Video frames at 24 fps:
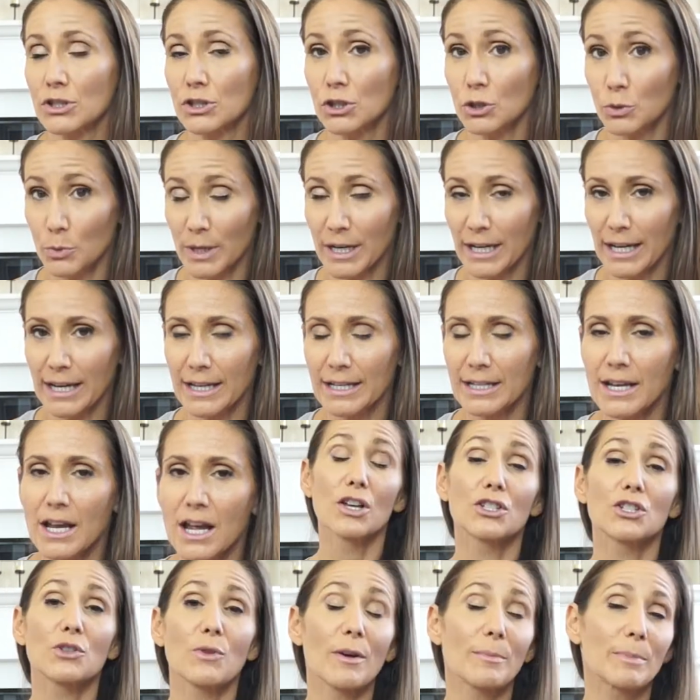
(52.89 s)
doing it.
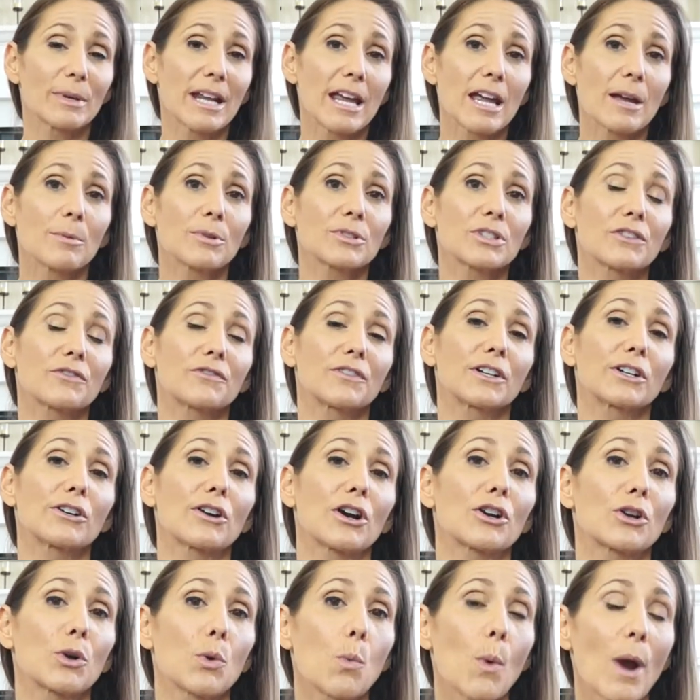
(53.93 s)
So I've been able to figure
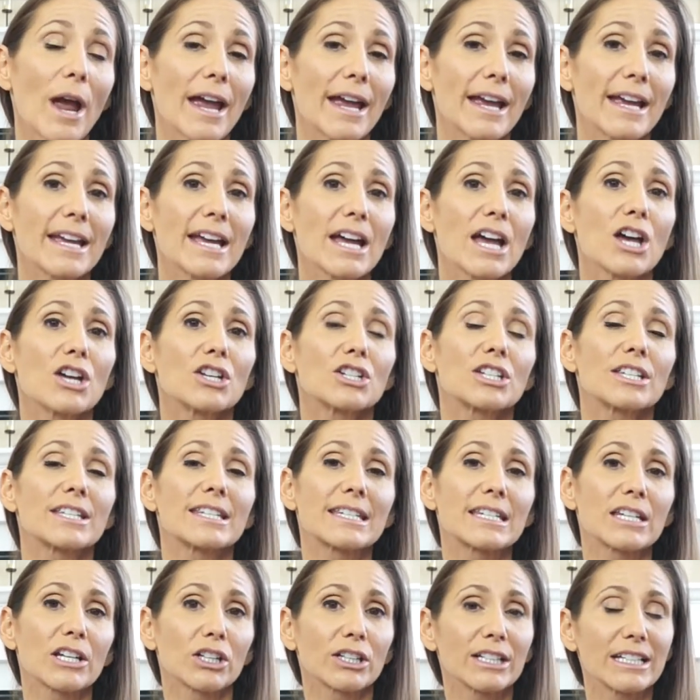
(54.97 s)
out a way to
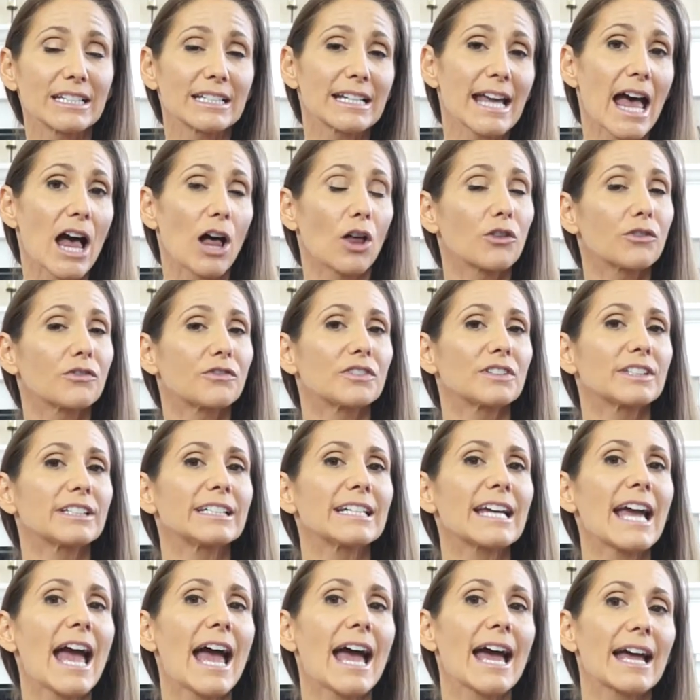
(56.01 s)
still eat
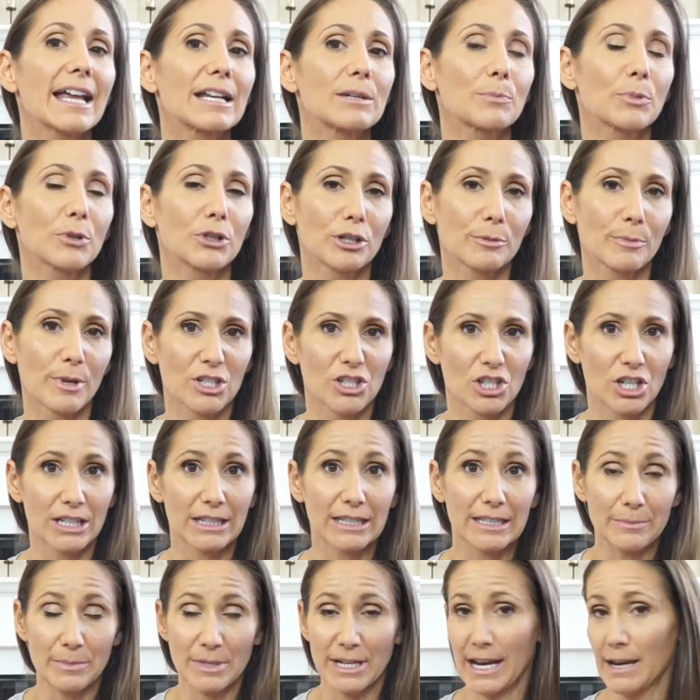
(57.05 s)
healthfully and pretty much
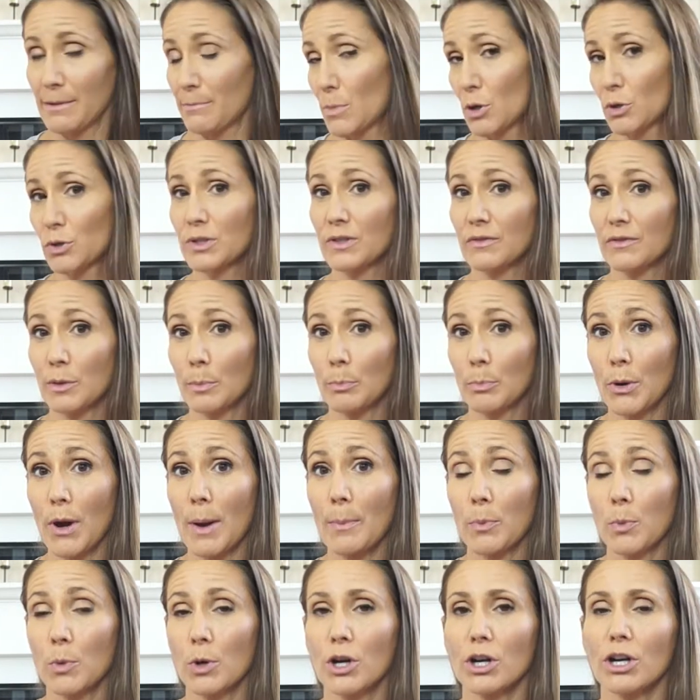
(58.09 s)
eliminate most of the
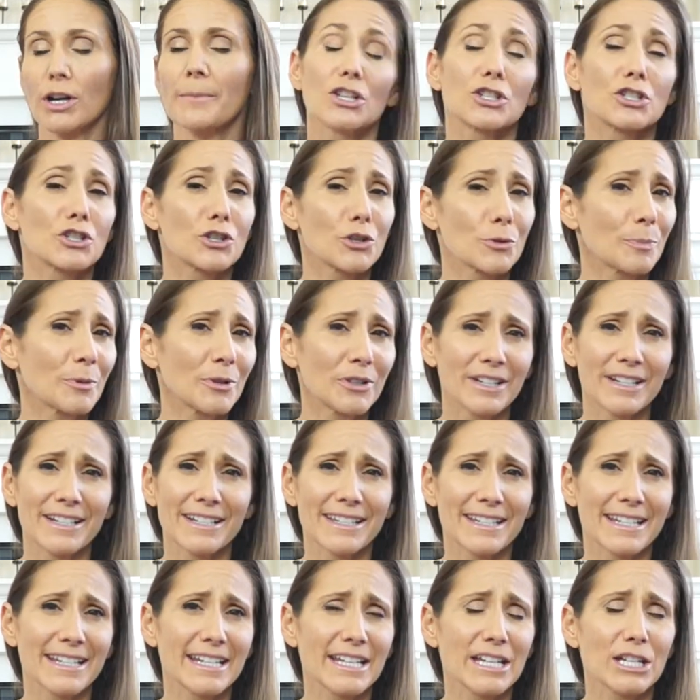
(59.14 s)
prep work. Super
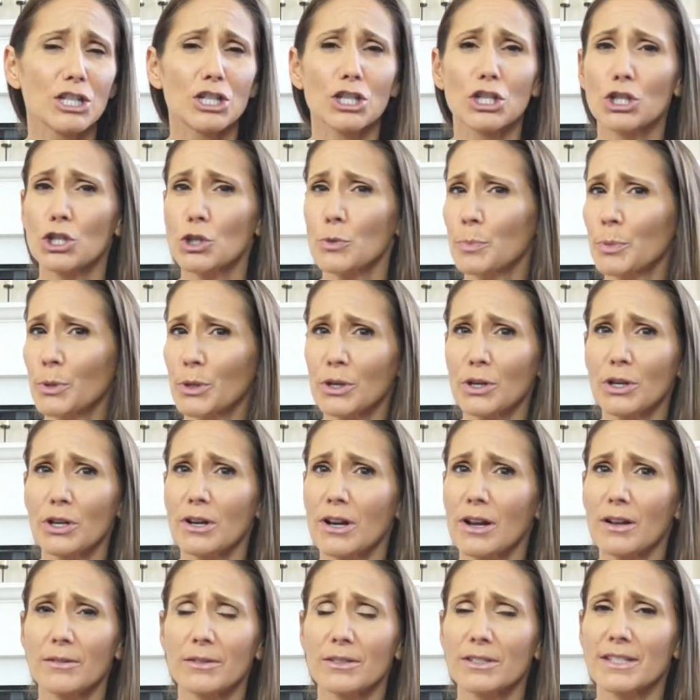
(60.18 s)
easy,
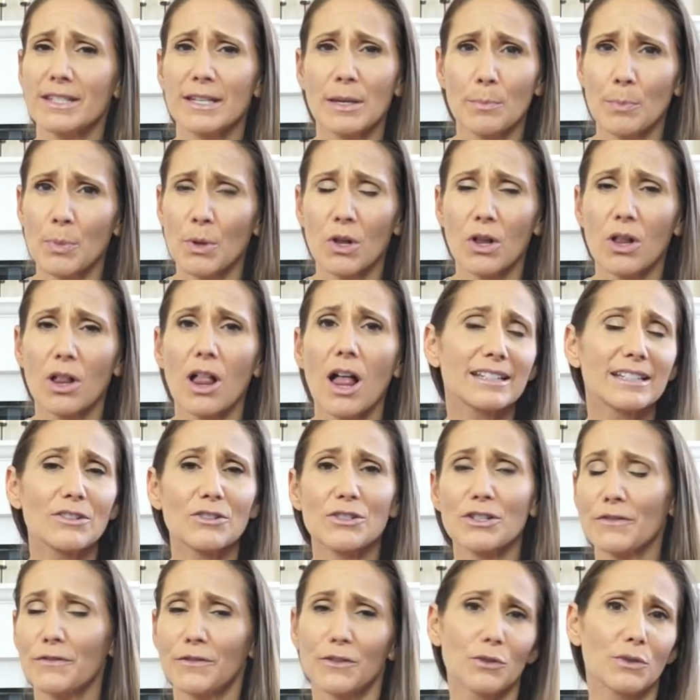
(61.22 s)
super simple.
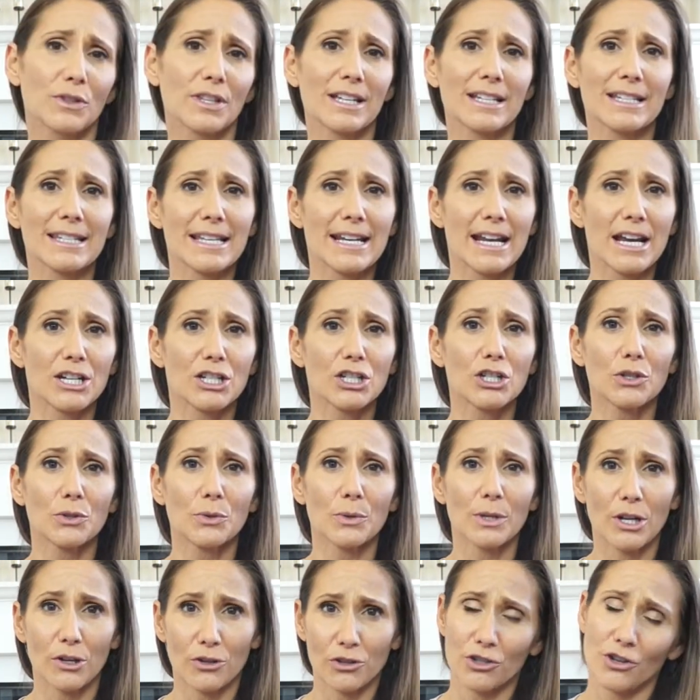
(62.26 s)
There's a few things that I do,
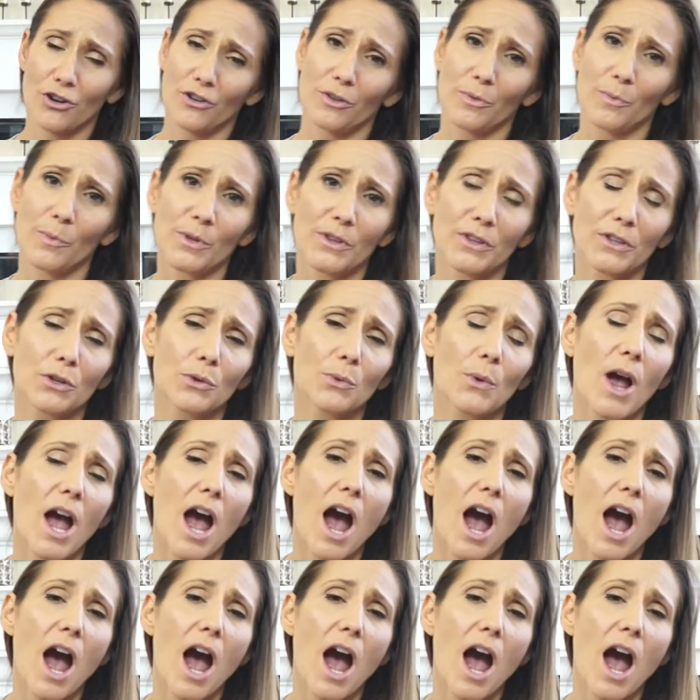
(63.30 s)
and I'll share them with you.